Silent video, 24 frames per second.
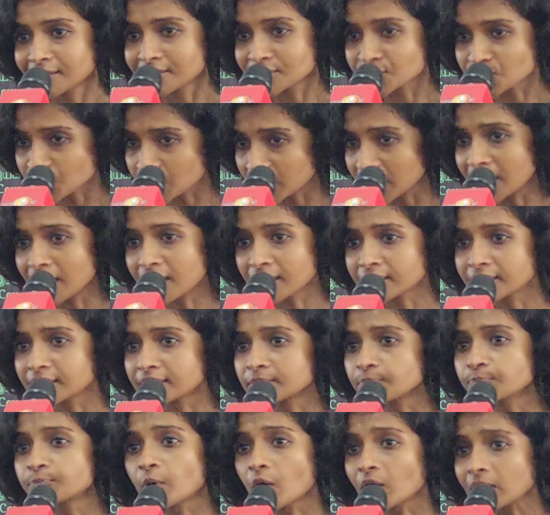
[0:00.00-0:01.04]
Sri
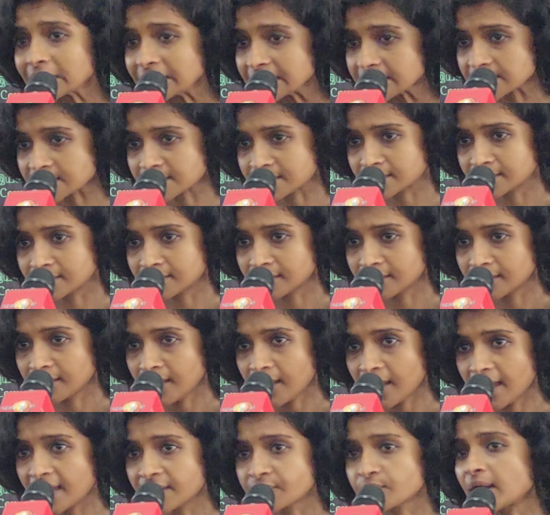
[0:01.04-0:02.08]
Lankan police
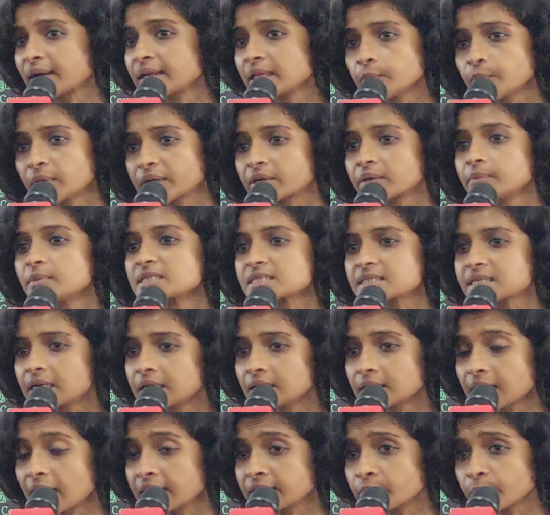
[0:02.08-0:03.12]
and Ranil
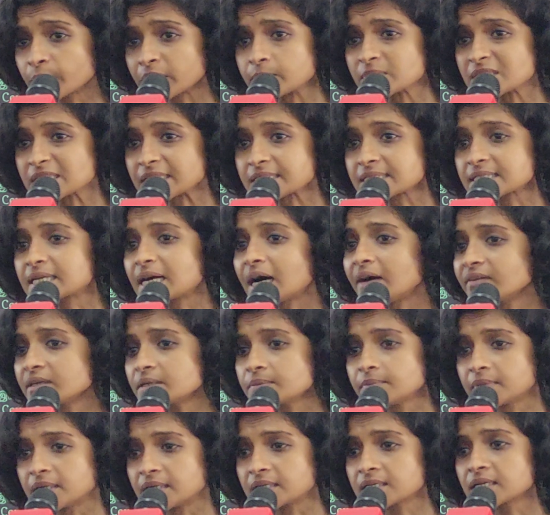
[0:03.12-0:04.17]
Wickremesinghe's
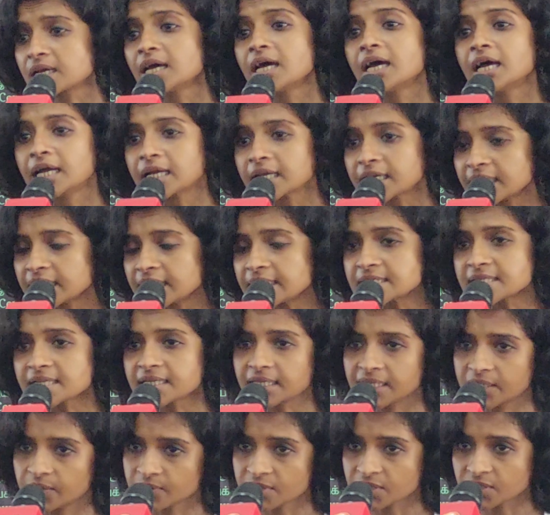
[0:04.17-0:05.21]
government
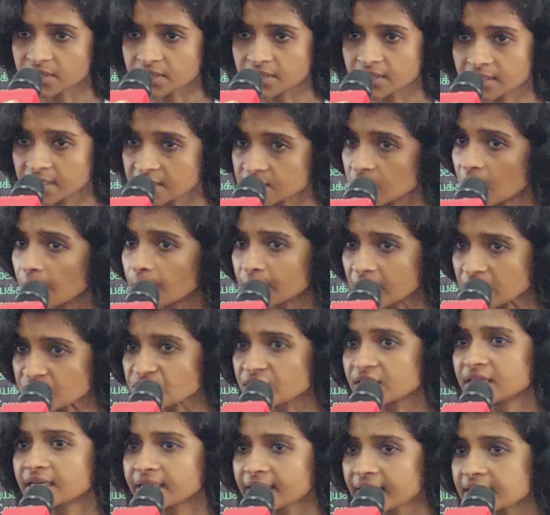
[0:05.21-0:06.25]
continues this
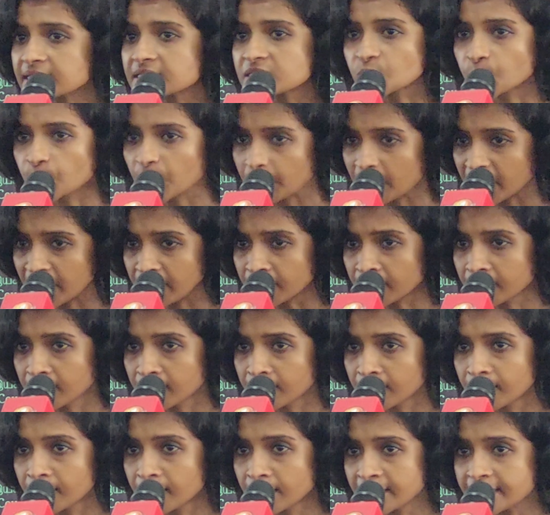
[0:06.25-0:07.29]
oppression against women,
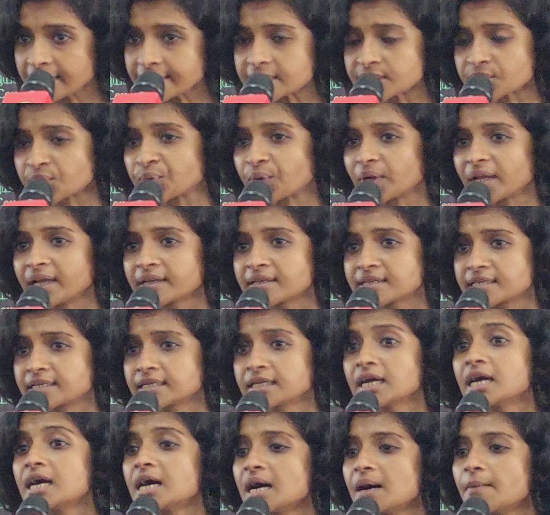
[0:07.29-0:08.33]
he's
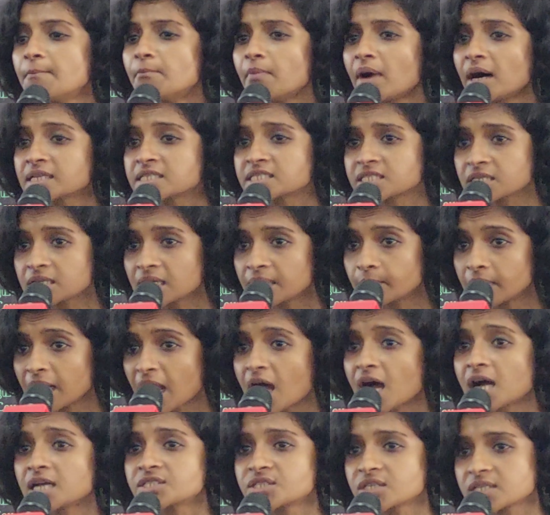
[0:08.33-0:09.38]
creating a much
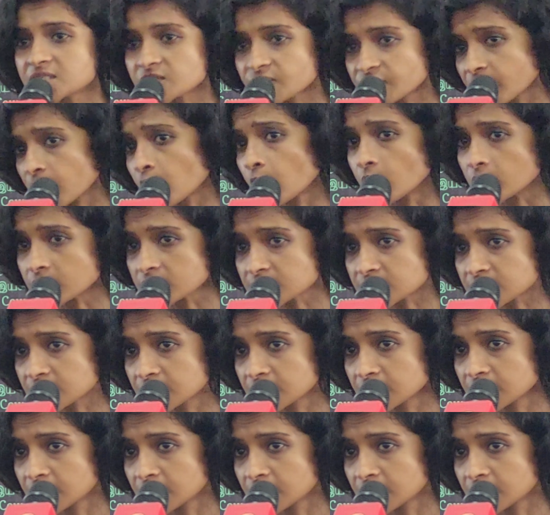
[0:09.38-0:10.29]
larger force